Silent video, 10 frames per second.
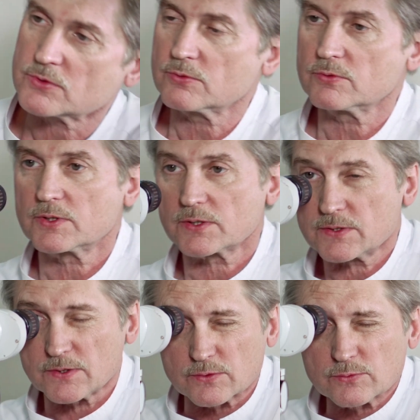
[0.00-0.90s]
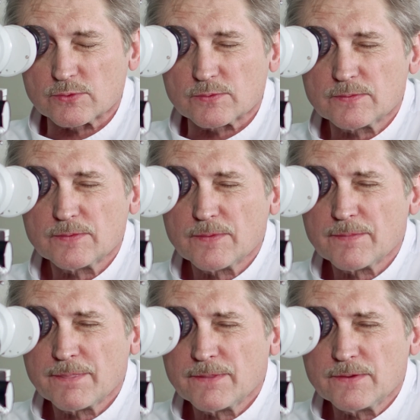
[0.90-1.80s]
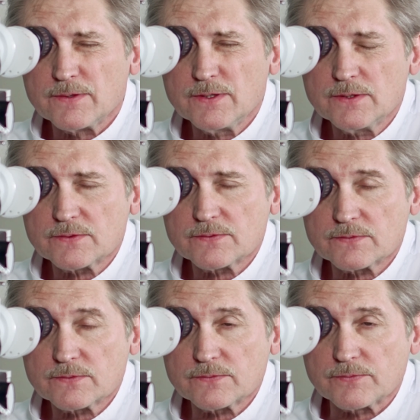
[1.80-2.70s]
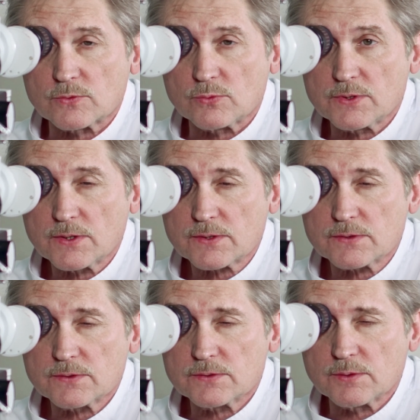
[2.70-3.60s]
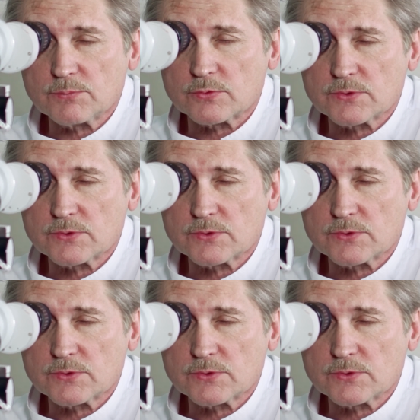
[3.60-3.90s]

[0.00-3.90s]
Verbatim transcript: we used our specific protocol. Again, fast forward, he's